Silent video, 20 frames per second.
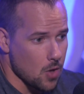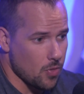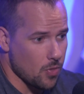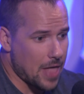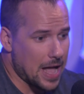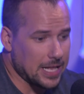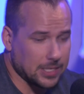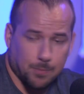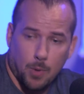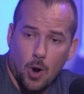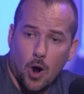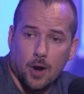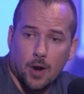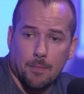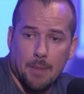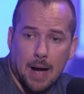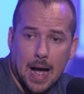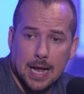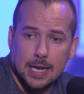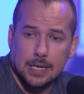That's part
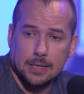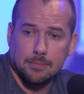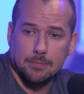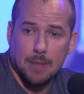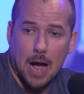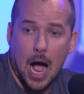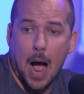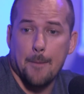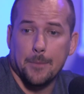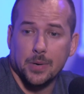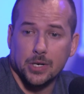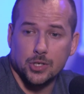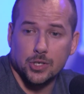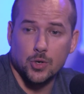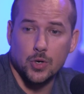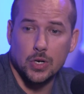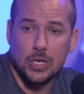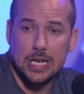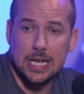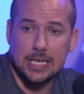of my
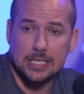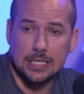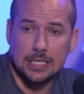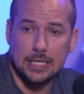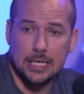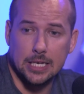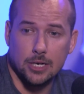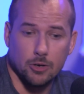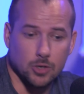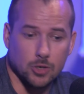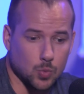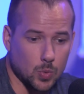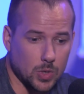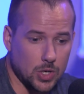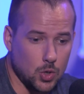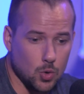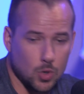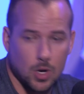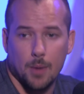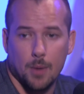opportunity as a leader is when
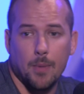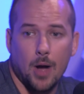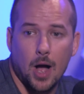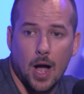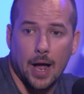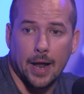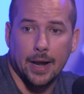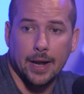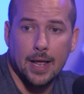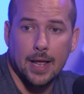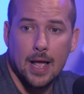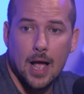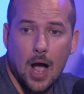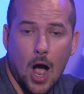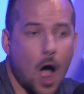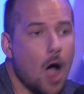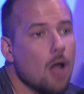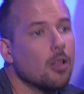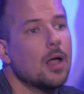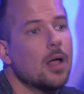you come on,
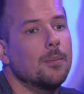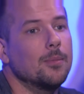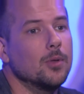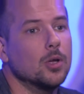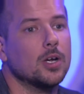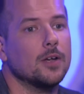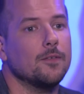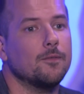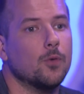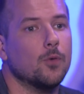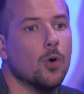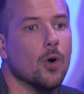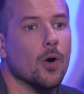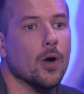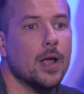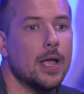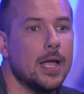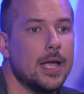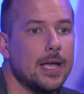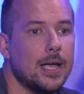all I'm looking
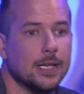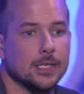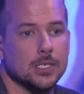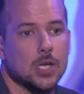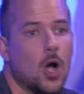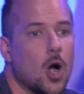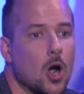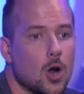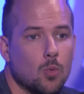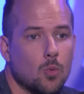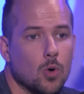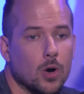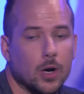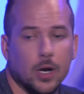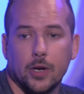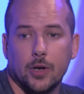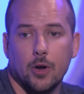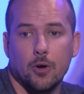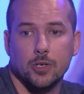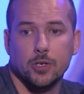for is hard
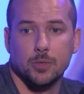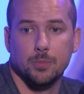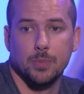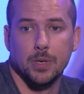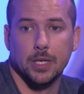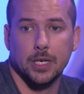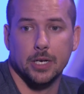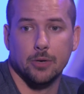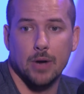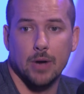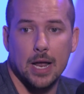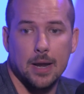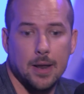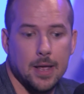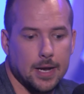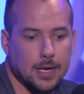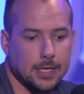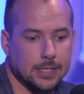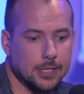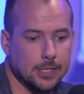work and coachability, yep. right?
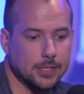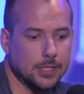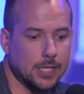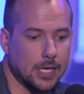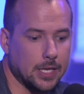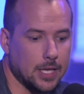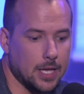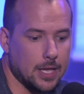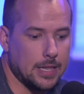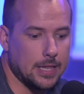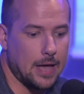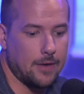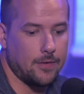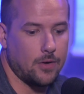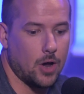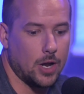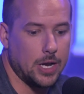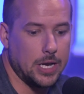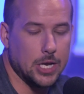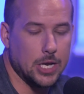Because here's the thing.
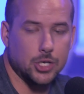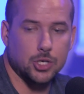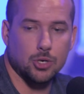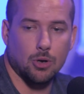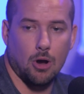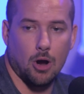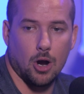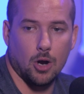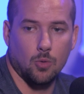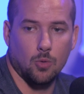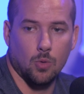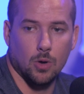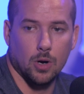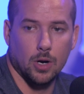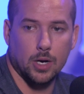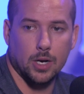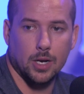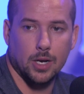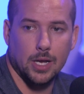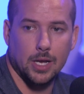That initial hard
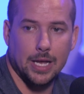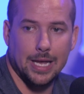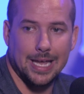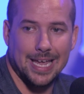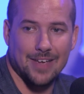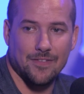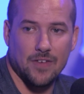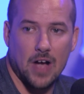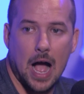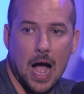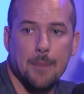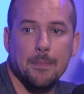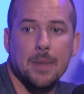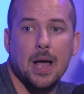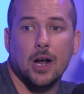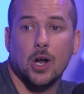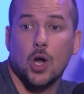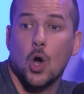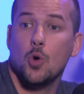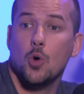work, if I'm
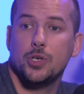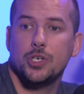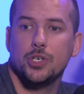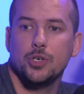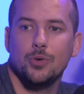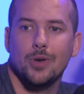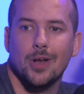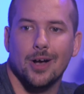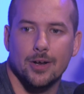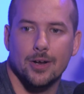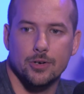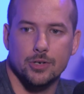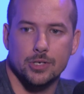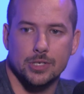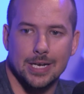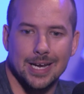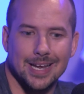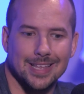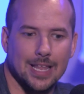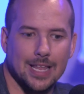not coaching you to
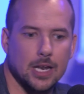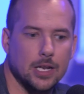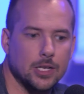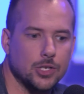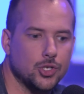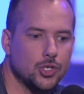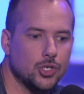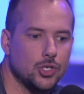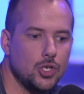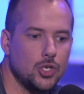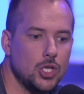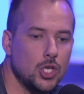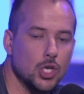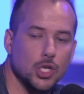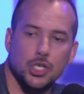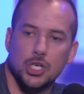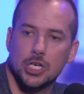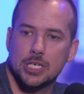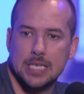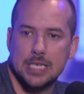understand that
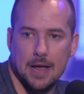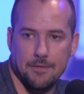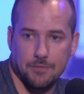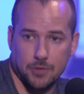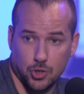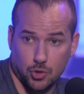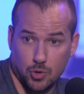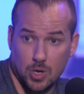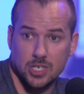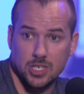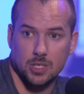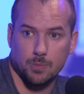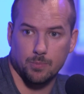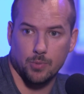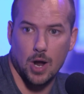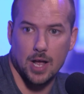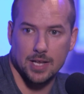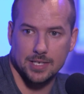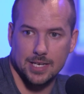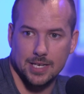you just have to trust the
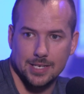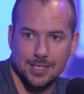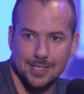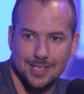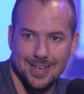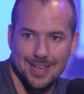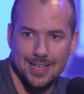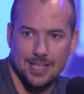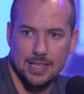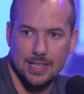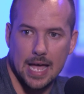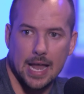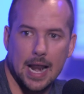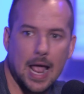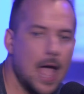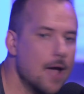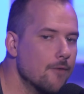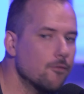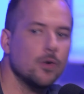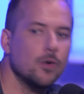process,
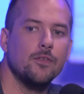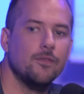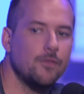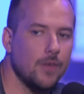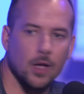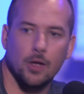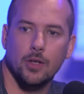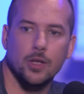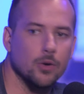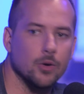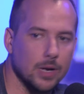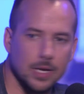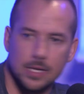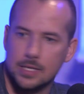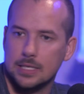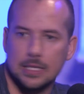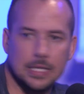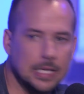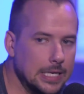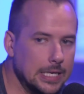that every failure
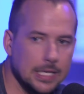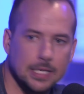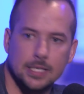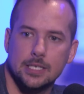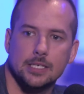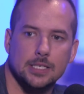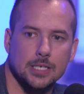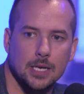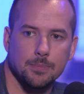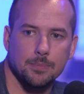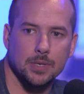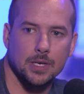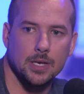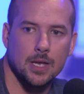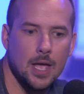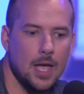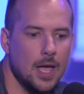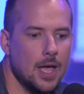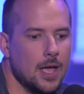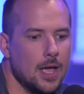is leading to
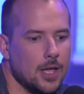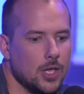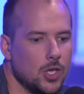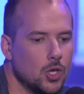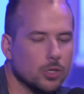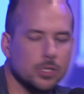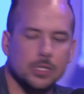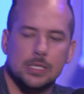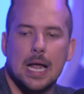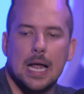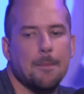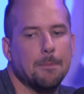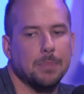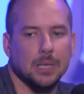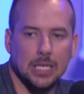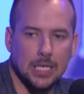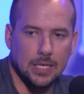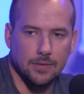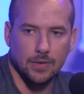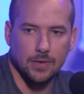something, mm-hmm. you'll stop
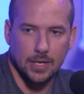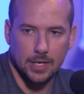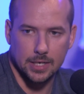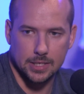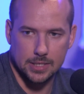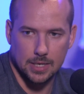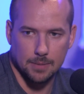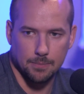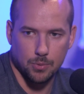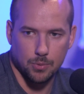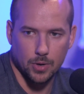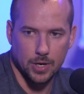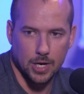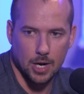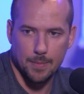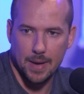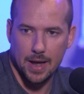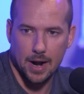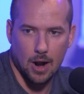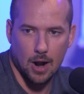believing it at some point,
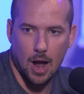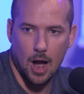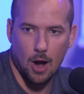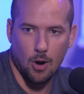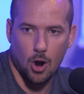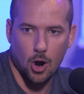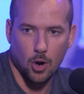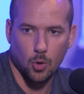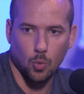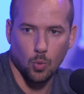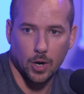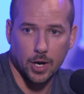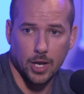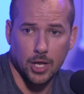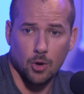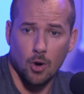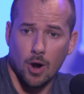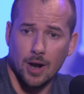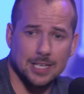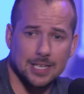no matter how
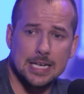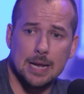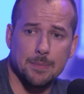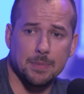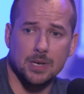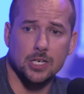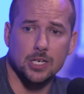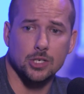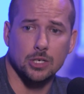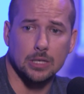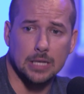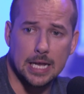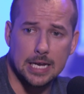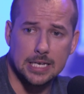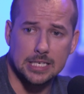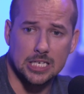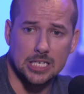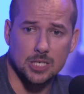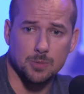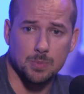hardworking you are. It's not because you're lazy.